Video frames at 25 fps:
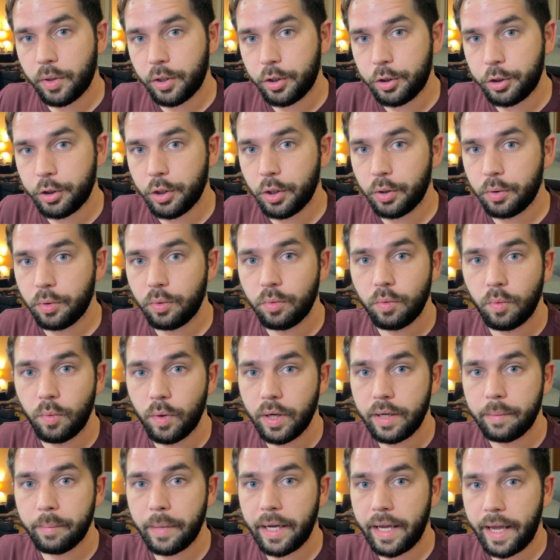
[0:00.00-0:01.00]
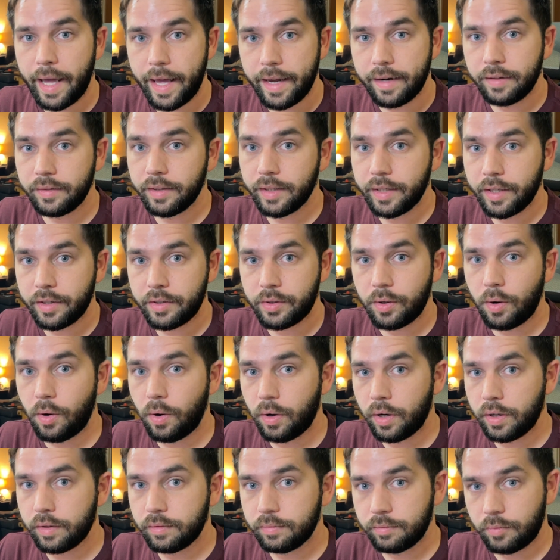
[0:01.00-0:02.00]
show what my analytics
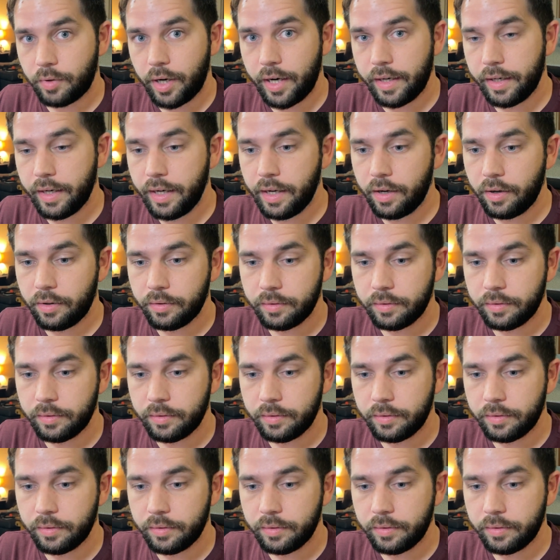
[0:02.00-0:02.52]
are right now.